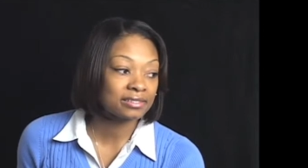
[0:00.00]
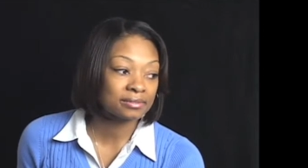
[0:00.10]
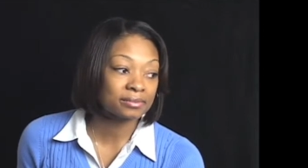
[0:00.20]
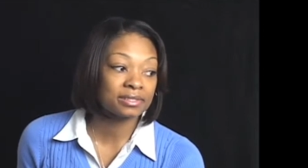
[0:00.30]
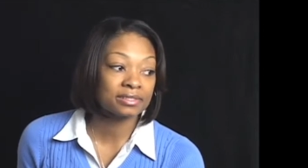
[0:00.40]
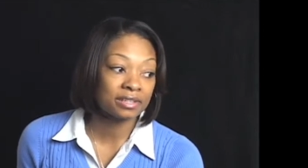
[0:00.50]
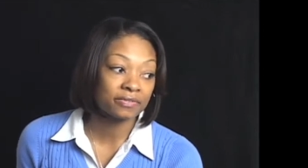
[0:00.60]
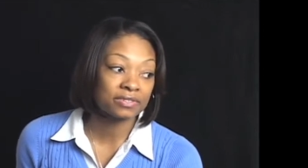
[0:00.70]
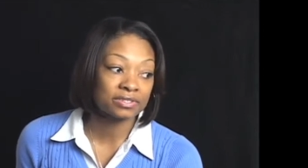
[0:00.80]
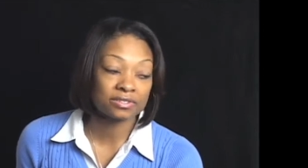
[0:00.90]
really
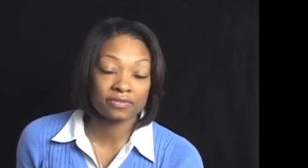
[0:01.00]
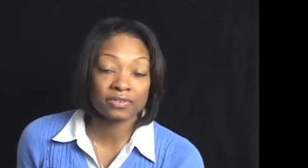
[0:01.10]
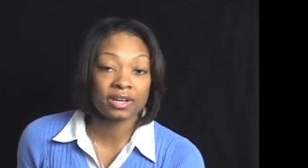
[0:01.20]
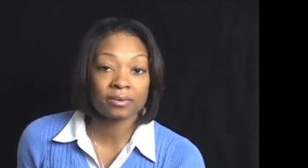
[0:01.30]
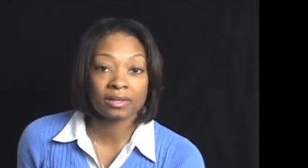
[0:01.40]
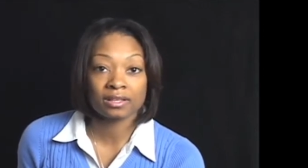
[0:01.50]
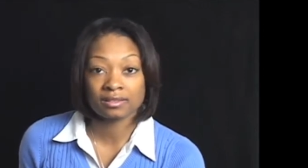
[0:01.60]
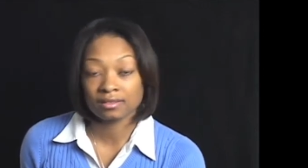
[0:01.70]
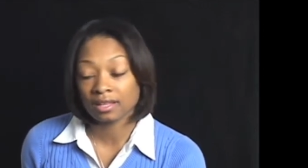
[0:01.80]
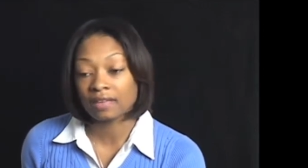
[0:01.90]
selfish, because if you're not really
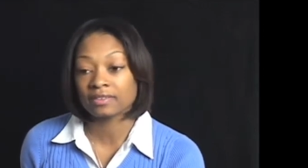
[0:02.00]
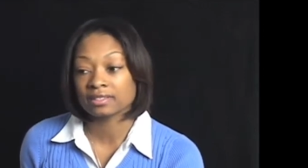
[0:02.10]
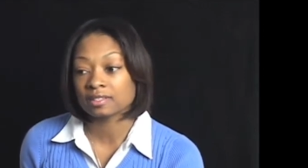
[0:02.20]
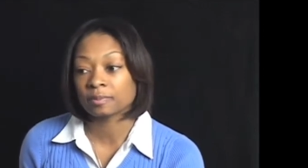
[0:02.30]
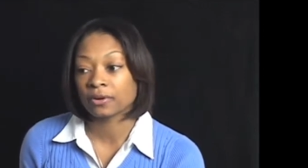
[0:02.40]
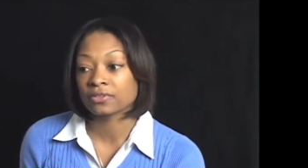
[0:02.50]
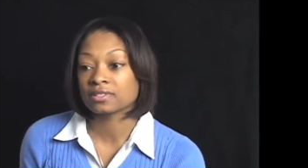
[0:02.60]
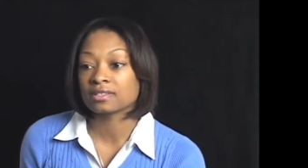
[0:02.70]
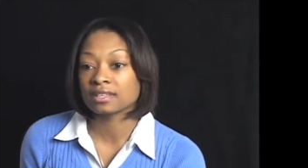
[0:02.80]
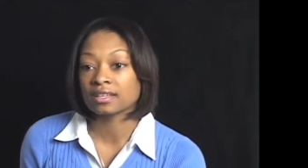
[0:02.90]
loving this
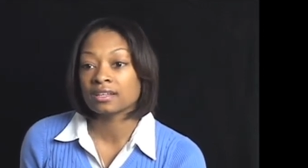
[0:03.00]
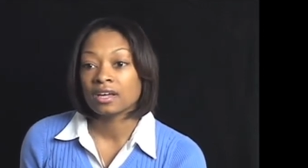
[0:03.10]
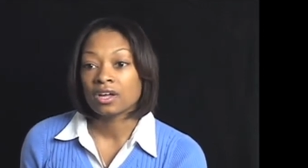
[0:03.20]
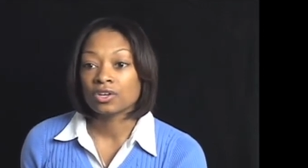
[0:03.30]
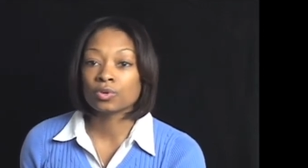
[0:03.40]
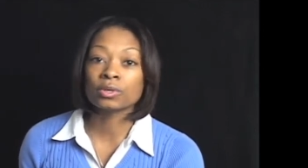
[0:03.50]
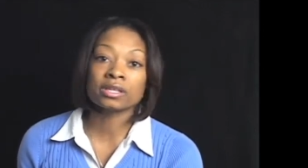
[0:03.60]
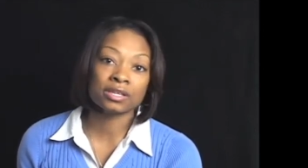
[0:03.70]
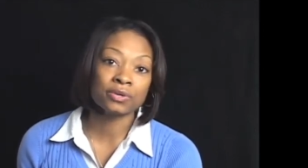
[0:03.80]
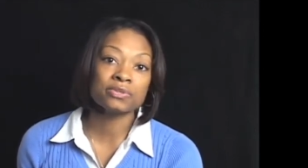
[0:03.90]
person, then you're really
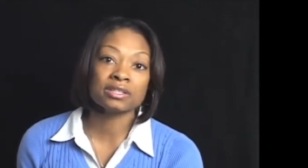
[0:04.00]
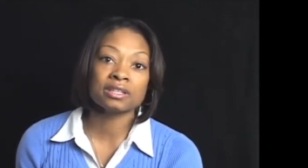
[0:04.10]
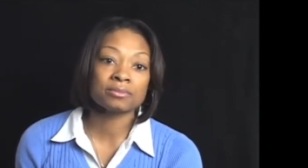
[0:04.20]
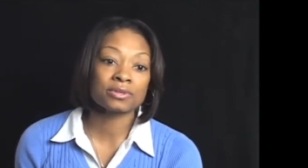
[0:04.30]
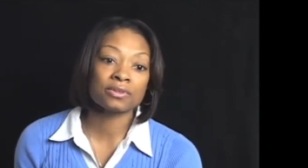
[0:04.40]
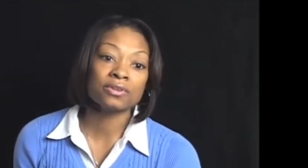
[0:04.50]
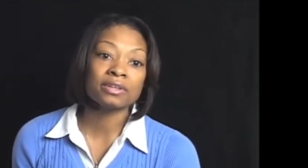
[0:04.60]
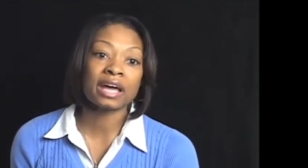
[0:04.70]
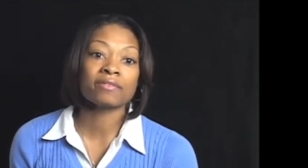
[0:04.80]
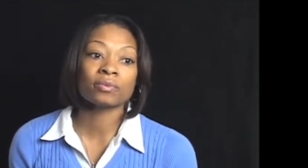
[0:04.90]
using them so you can
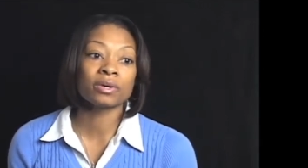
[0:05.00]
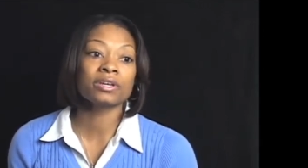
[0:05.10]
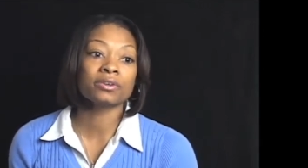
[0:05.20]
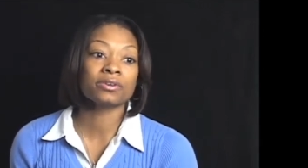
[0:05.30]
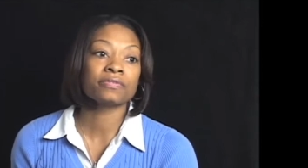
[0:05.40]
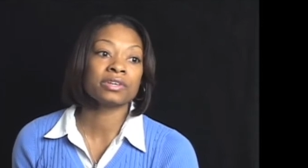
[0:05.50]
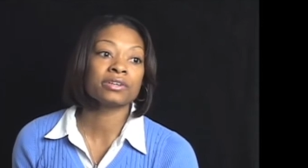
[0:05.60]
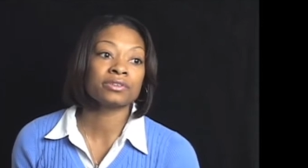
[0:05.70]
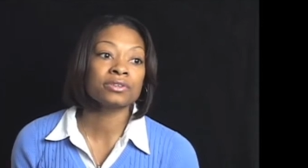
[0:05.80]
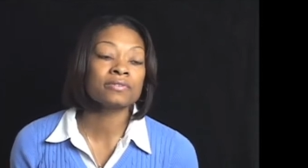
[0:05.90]
have a ring on your finger
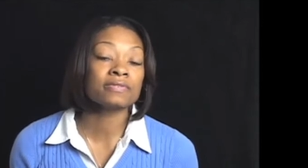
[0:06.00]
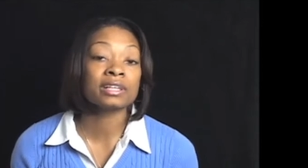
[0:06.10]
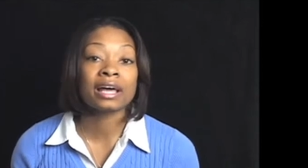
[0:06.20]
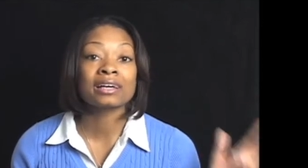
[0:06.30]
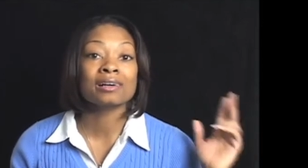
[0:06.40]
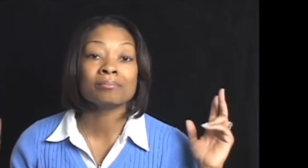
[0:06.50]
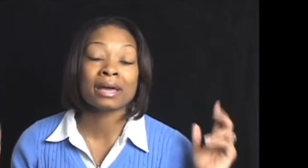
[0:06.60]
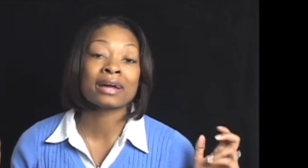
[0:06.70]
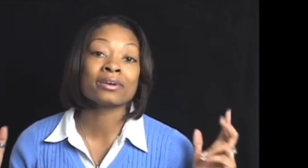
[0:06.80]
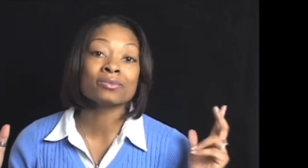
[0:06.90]
and you can feel like a
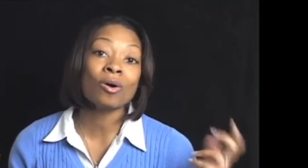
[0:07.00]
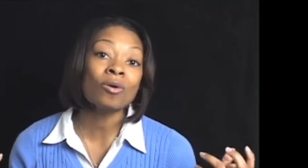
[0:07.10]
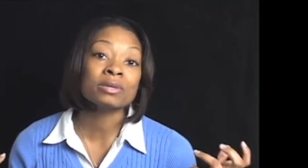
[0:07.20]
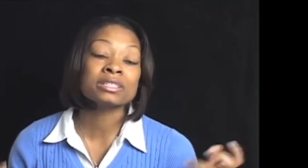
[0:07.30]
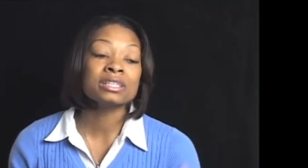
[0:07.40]
married woman.